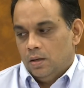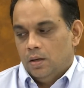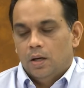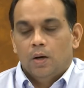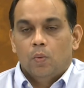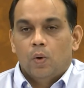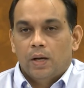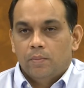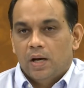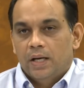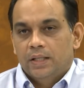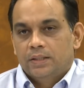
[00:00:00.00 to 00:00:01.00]
1
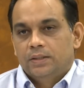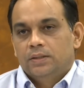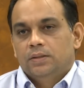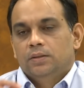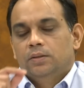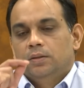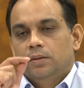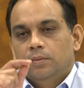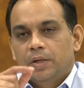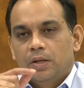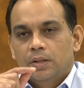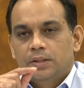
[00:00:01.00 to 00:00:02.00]
minus,
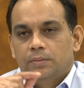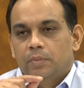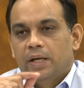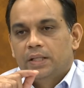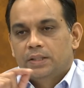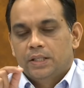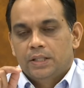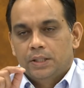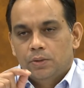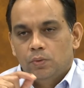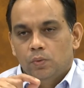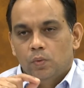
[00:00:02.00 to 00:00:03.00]
because minus
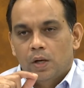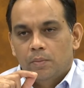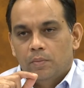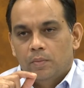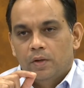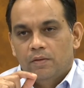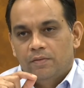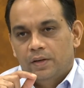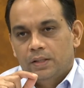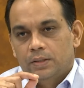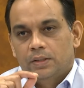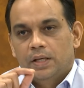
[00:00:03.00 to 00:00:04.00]
NTU, 1 if it
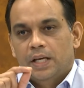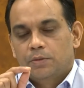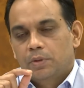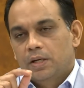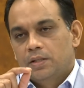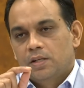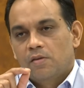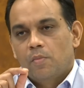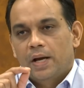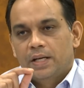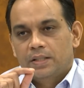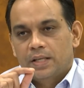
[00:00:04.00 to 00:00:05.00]
is exponential of
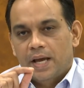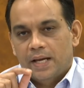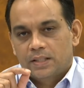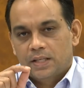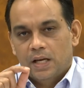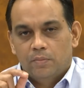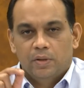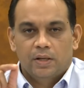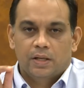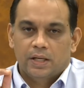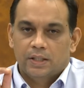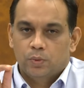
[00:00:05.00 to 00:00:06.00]
minus x can be
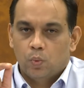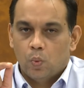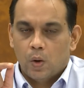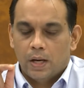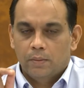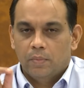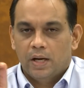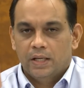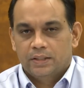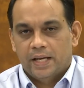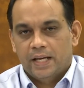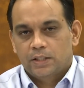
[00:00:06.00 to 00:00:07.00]
written as 1
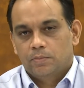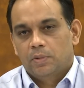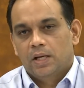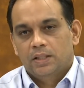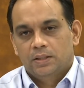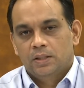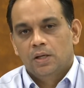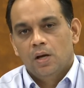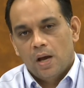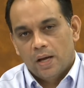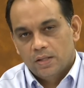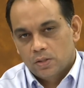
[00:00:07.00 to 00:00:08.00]
minus x plus
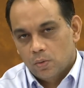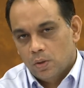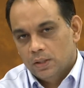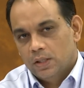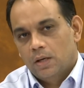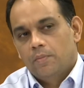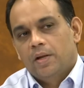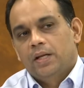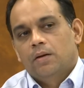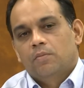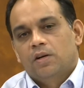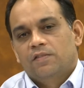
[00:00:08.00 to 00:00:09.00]
and so on. There are many
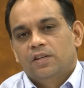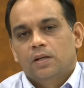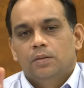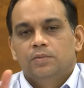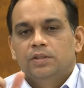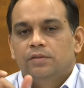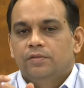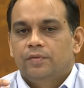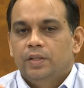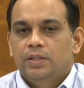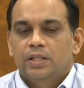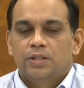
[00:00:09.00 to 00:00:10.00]
number of terms. If
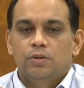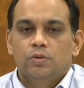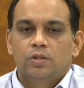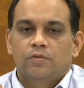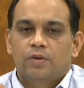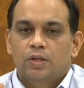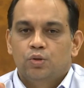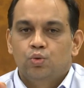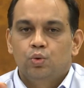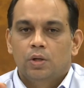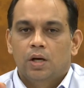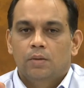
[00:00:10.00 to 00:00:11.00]
we just use the first
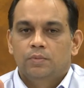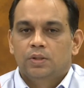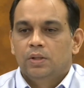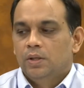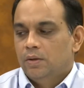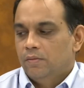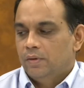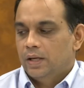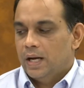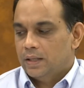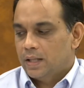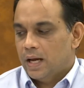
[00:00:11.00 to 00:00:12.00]
two terms, we
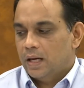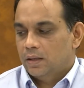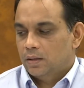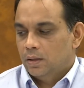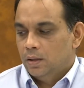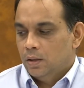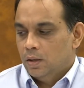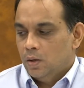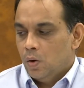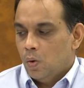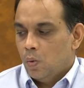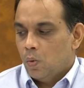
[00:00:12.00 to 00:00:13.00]
get that
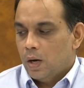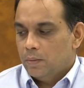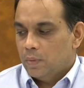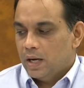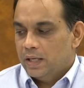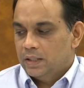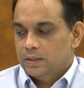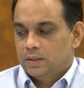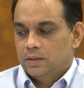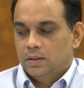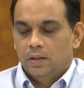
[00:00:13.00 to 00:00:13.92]
1 minus